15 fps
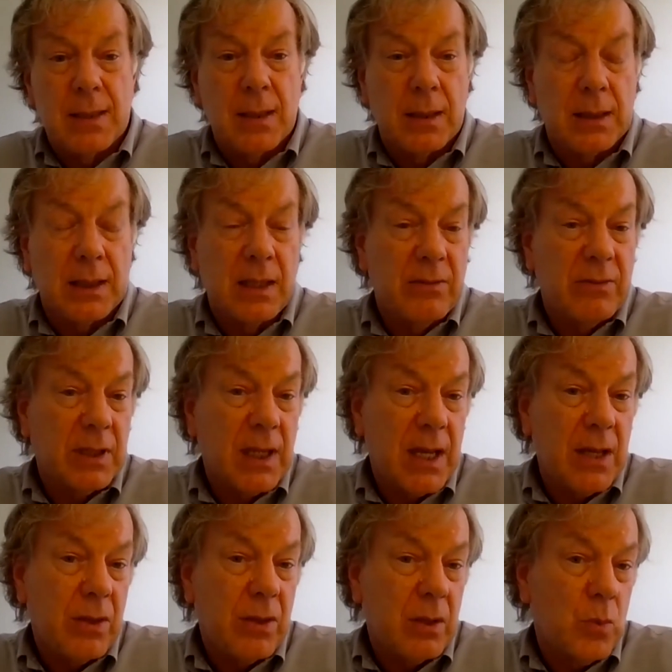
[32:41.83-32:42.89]
giving
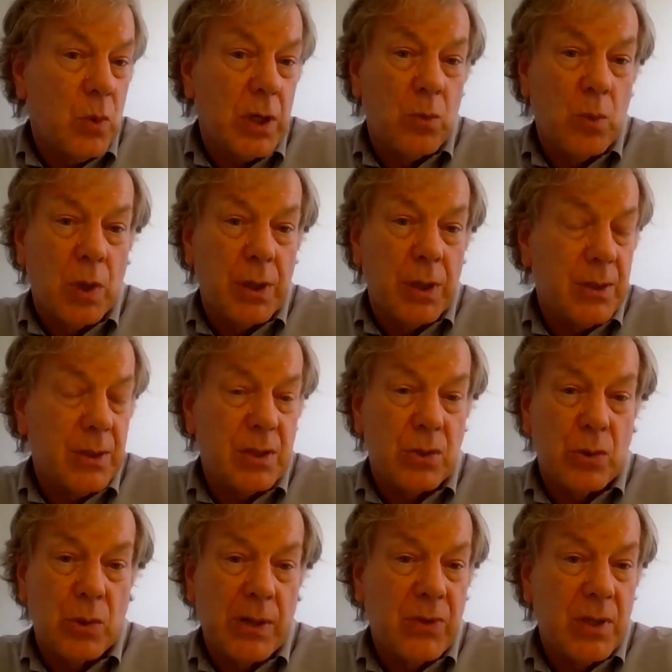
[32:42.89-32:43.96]
Nathan what he wants
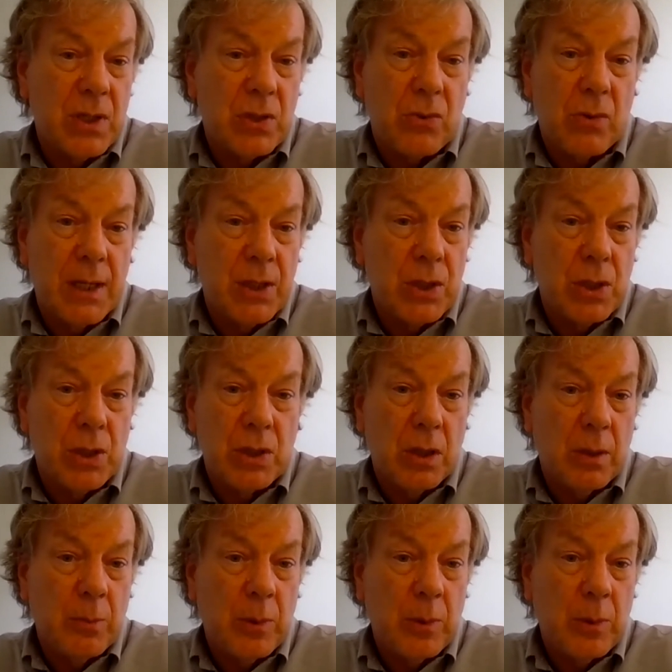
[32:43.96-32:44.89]
throughout this relationship.